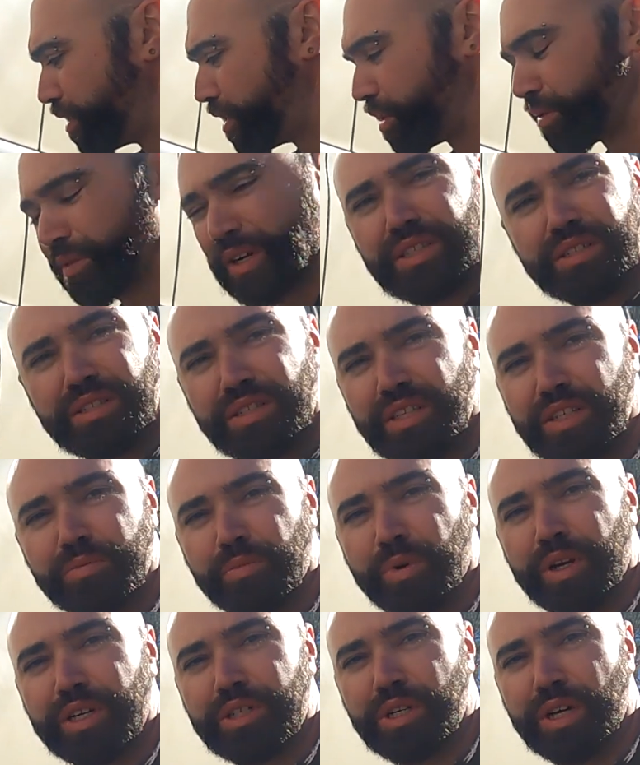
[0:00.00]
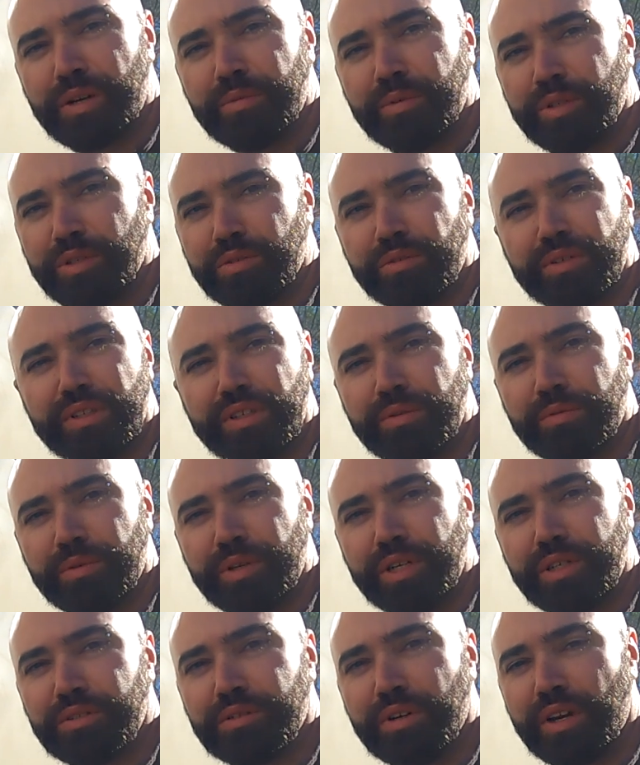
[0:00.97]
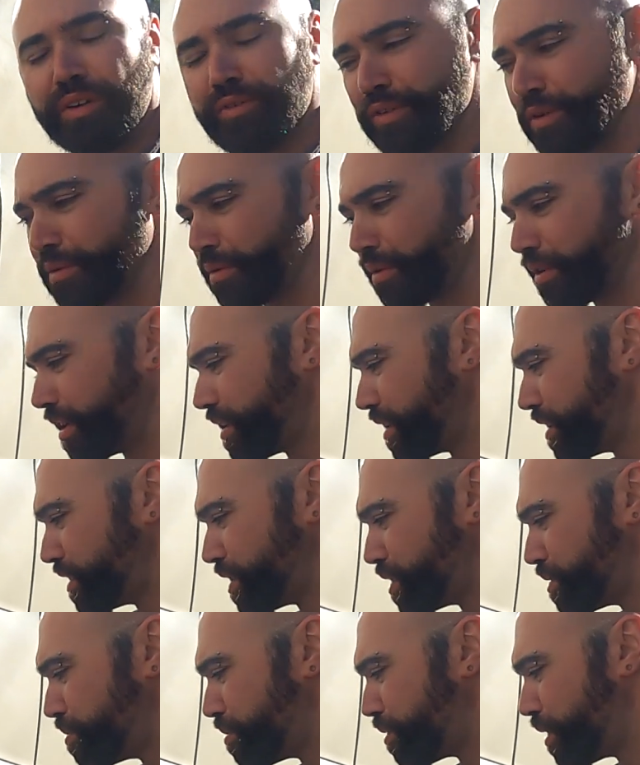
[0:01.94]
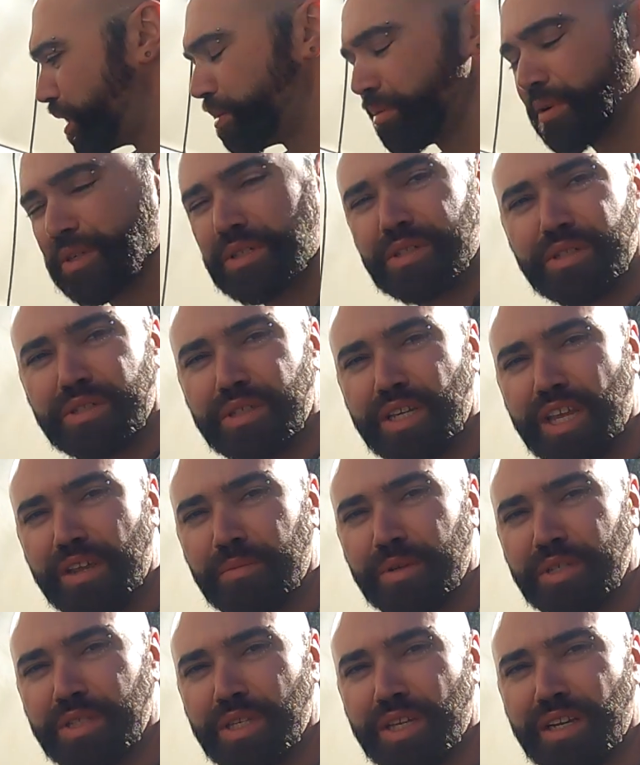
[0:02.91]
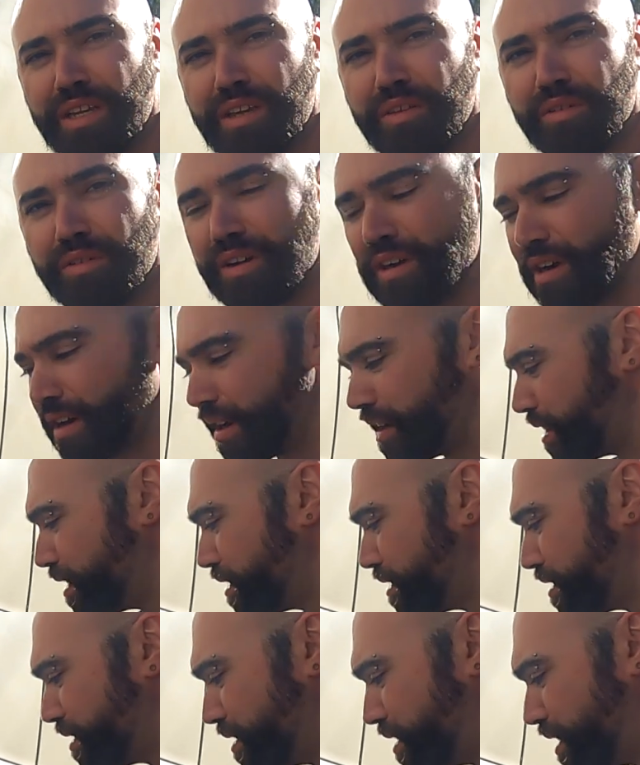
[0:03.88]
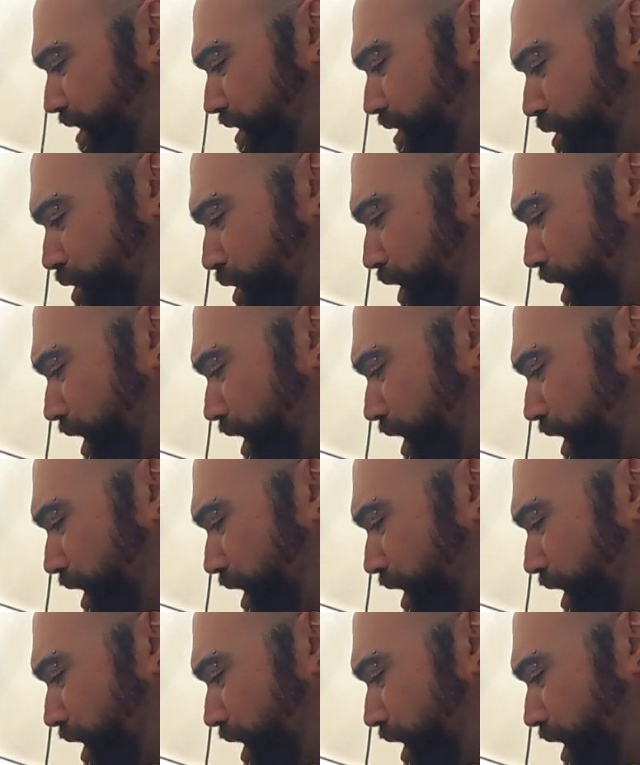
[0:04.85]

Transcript: the rest of this brake job is really pretty straightforward. It's pretty much the same as any other car. In